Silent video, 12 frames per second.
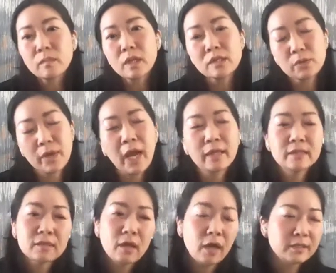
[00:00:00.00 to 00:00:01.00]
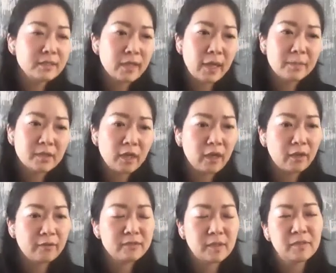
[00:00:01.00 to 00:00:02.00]
So we had this concept
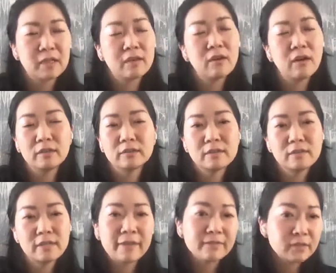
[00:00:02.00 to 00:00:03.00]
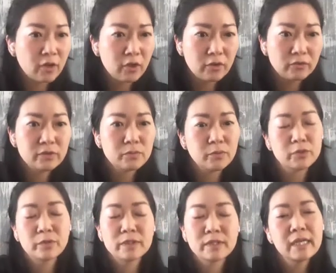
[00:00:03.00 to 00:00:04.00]
of something called safe zones,
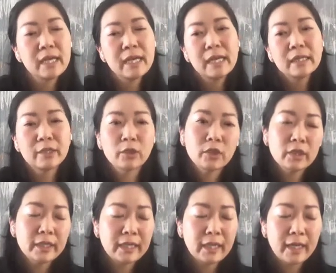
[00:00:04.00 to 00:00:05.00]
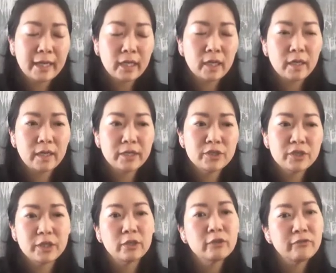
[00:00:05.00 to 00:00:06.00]
which was literally like a
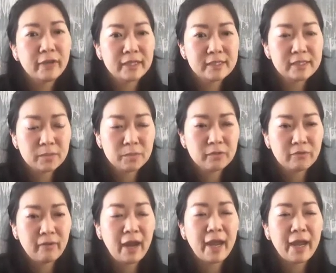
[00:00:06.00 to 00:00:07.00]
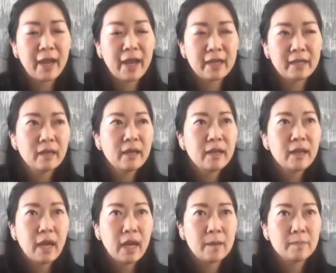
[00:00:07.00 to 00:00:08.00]
geofence to provide
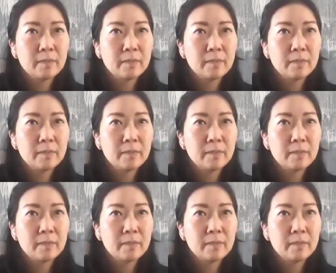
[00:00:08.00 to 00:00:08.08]
a